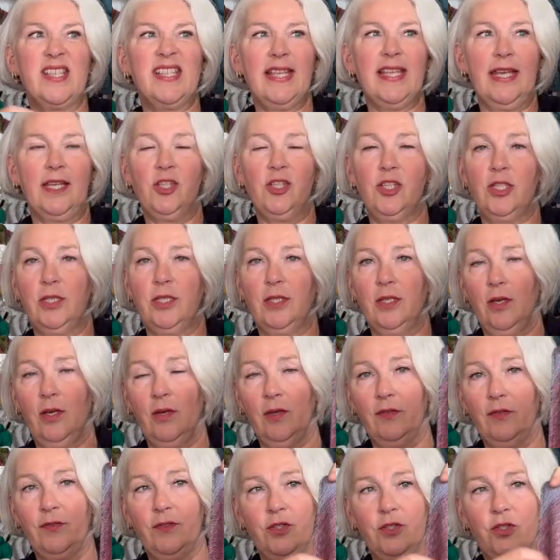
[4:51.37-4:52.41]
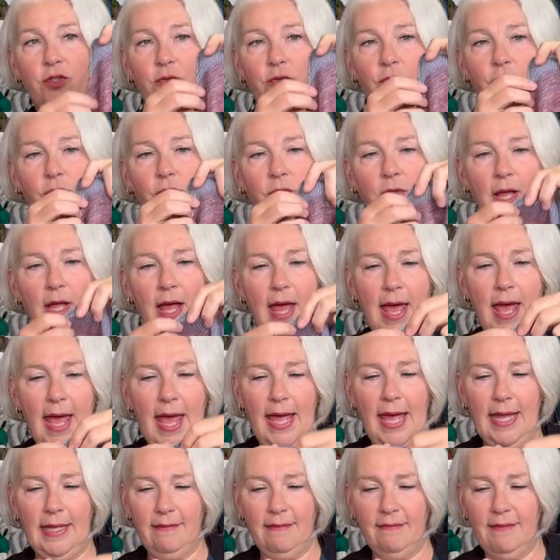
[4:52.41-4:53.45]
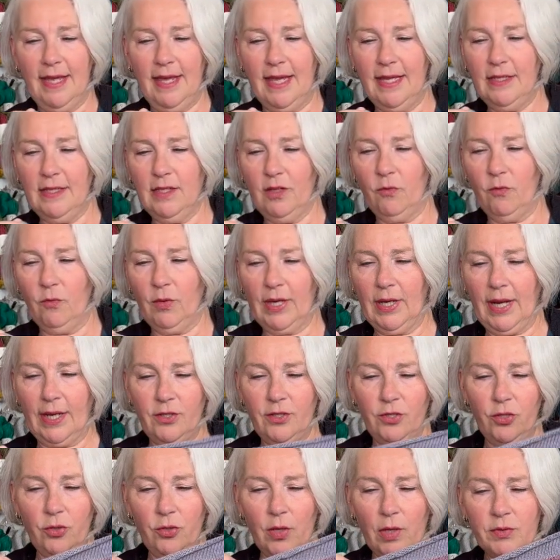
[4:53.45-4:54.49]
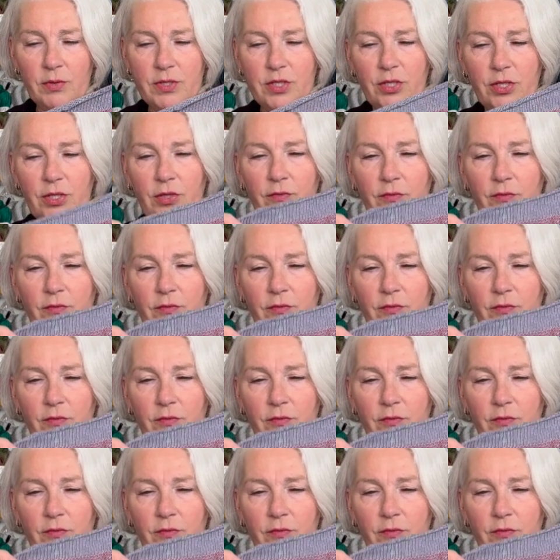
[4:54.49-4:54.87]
section of the shawl, and then when I knew I was going to